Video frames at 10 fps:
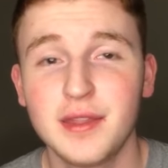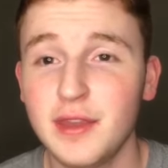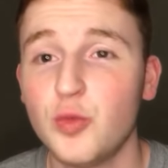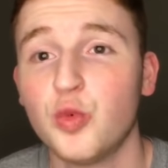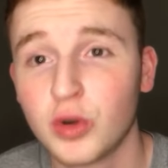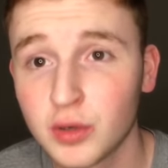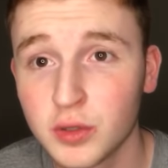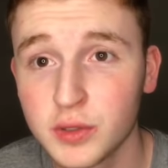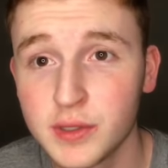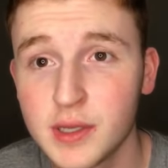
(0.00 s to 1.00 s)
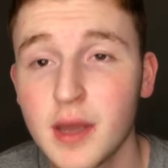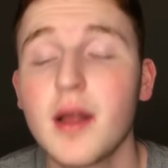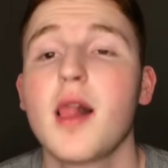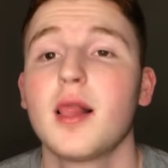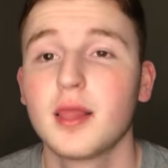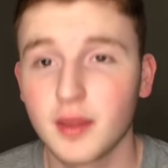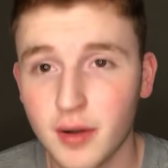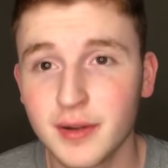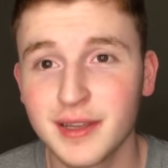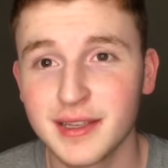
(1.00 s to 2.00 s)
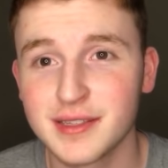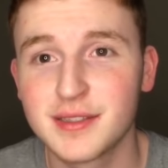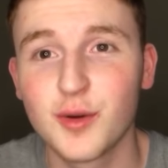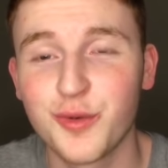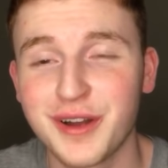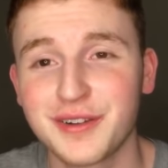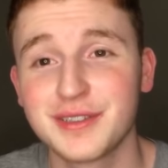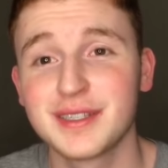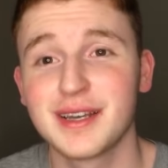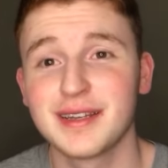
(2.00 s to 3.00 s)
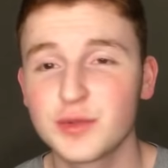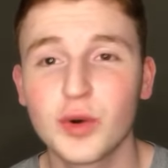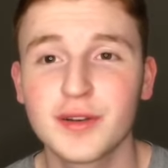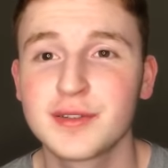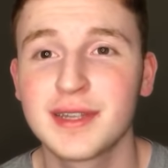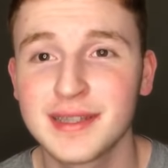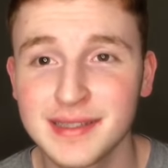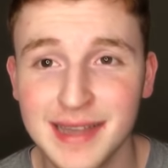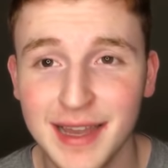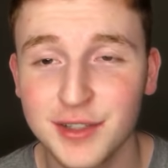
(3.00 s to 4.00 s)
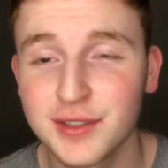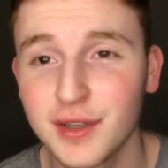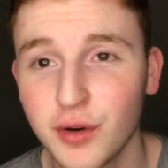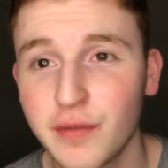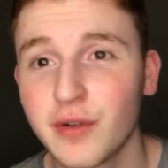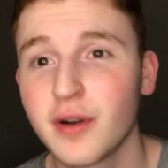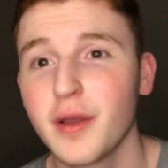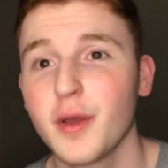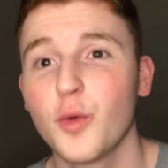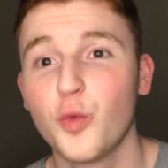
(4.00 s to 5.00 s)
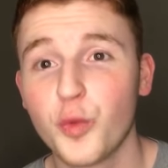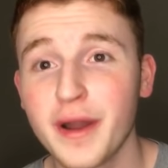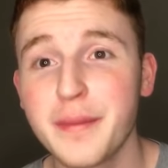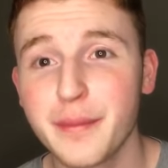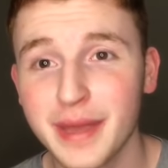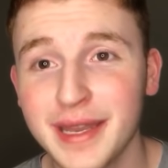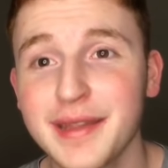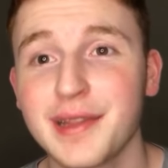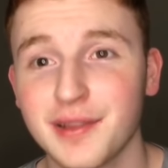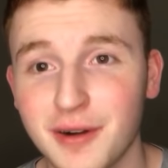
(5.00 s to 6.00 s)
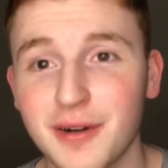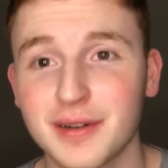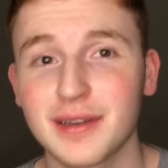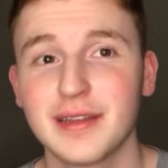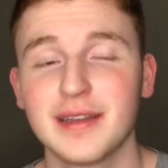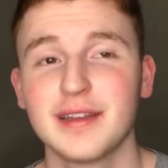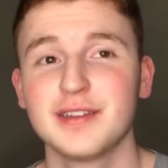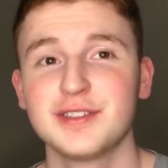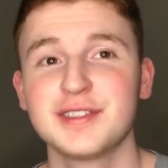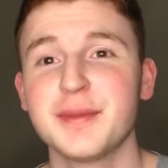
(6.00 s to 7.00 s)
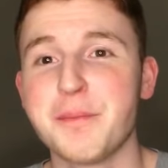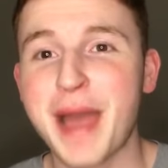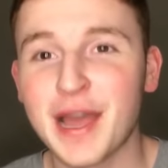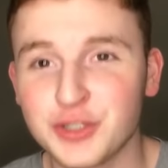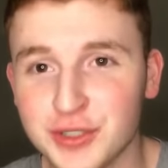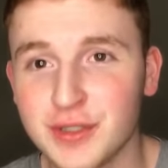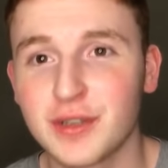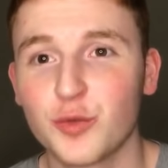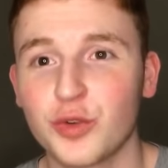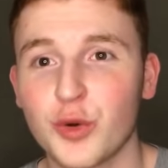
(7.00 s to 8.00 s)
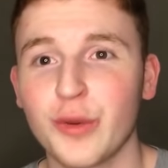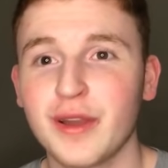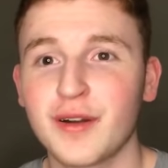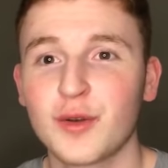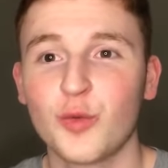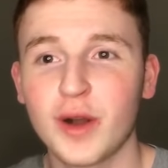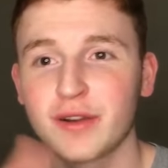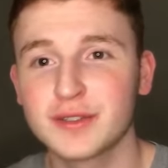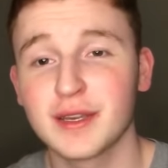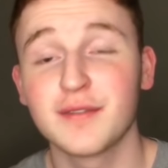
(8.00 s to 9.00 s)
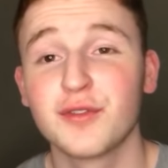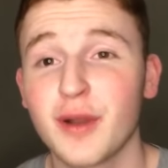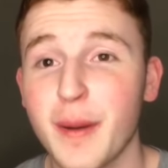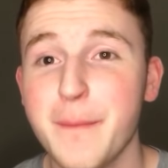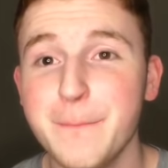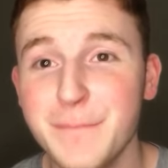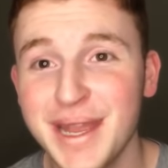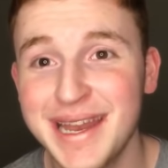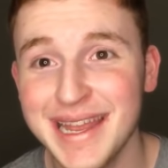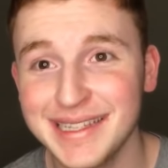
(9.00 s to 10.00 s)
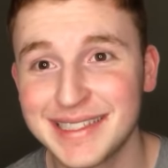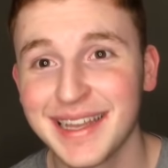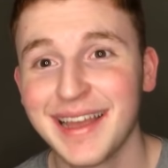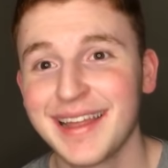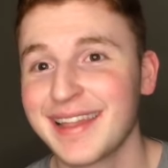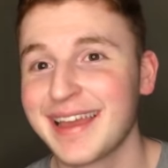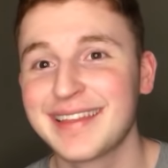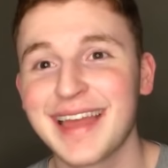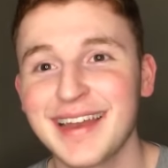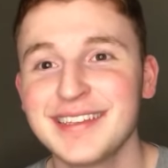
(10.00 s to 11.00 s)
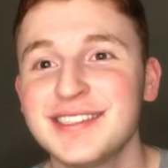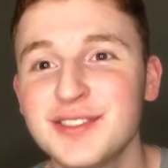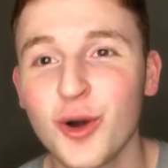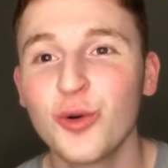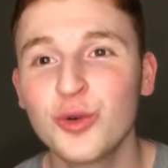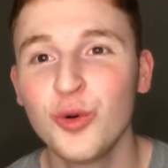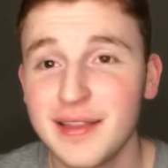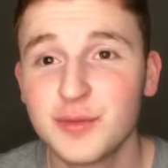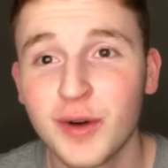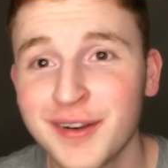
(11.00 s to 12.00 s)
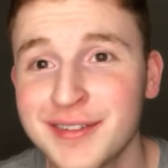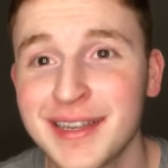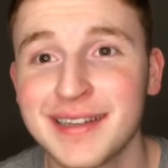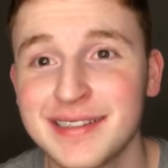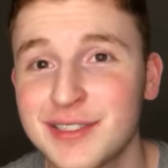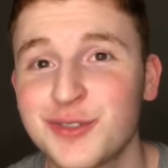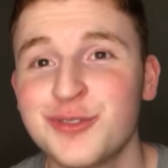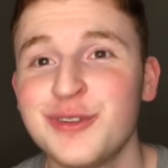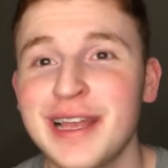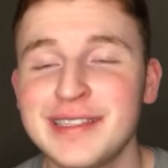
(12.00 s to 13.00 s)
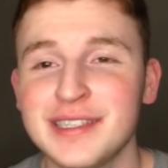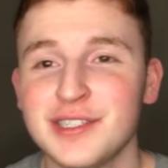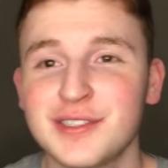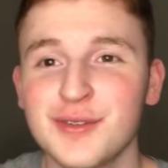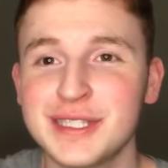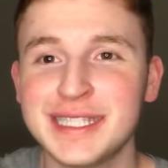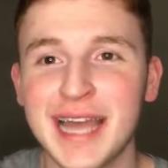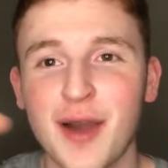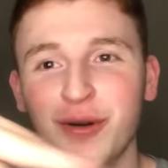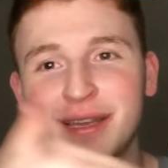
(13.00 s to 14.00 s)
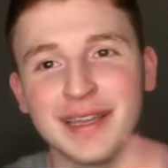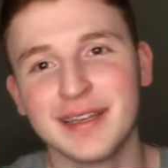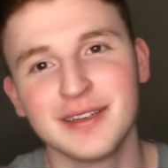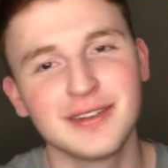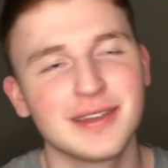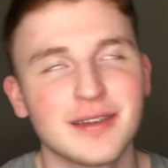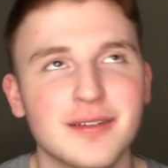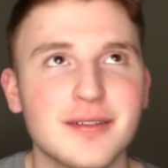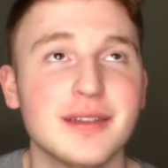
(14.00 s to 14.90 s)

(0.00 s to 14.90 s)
the world's longest water slide. This water slide is actually over 1 minute long. Just imagine going on a water slide for a minute. Like, that is so cool. And this water slide is crazy. It just goes down a hill. Like,